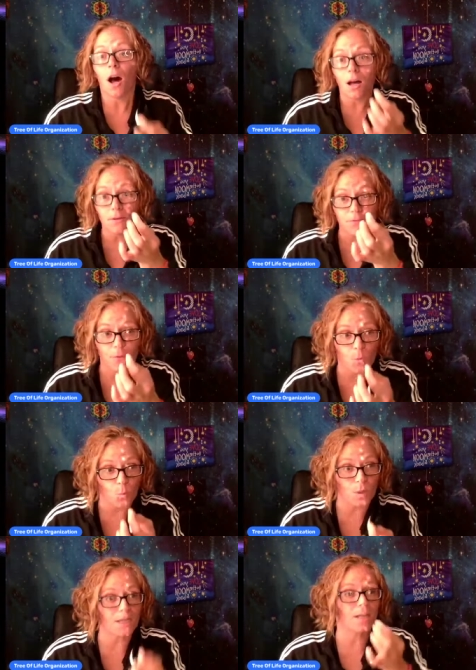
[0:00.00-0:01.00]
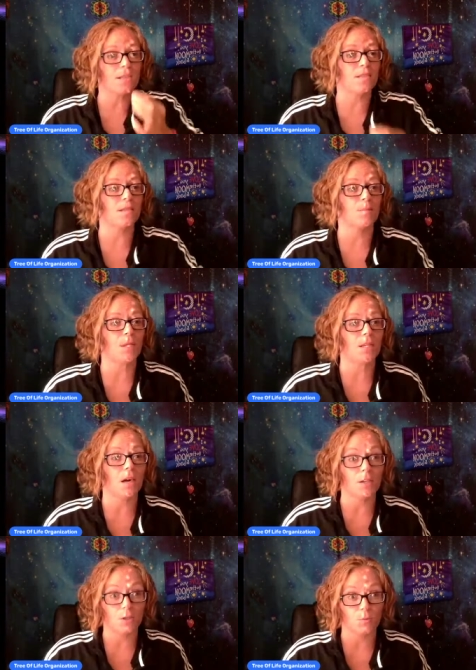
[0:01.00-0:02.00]
of what it is to be
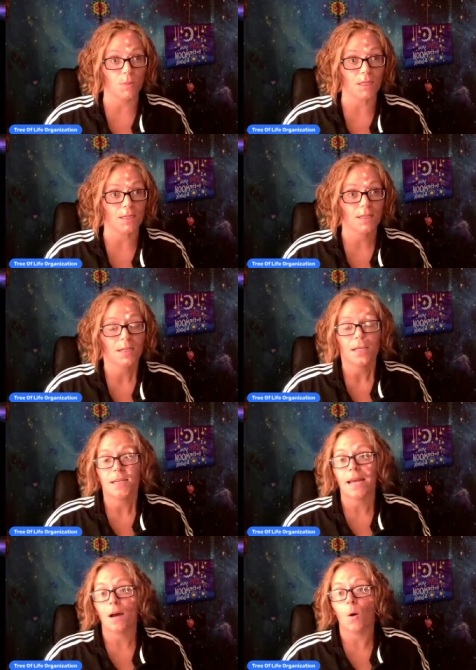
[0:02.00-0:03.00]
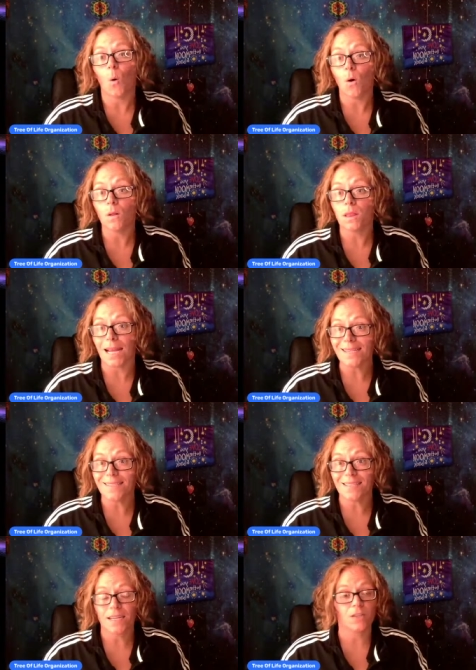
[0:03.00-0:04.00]
a human. Now, all
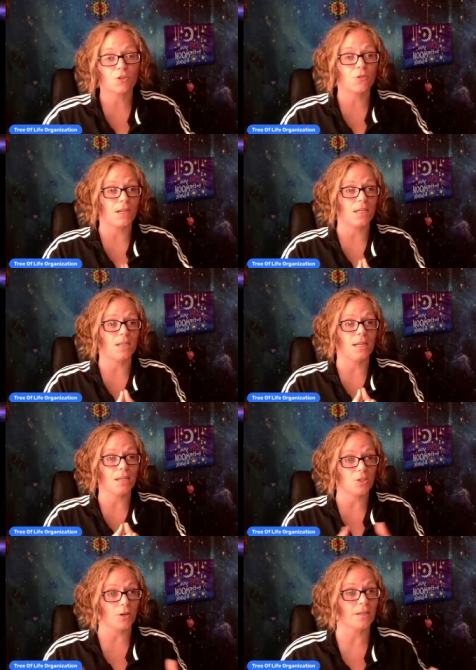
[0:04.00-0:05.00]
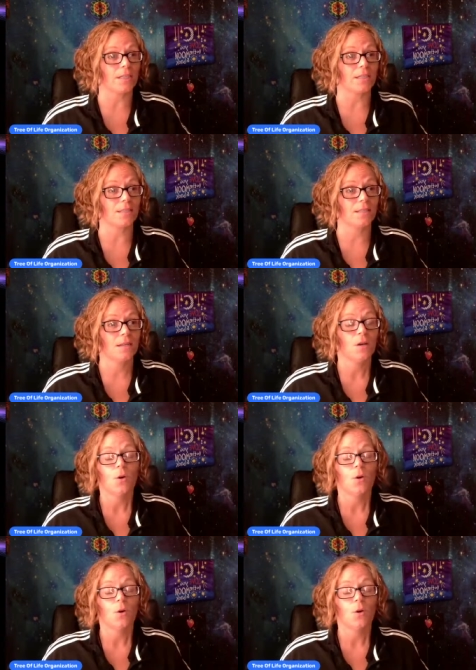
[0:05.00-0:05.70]
light is created in darkness.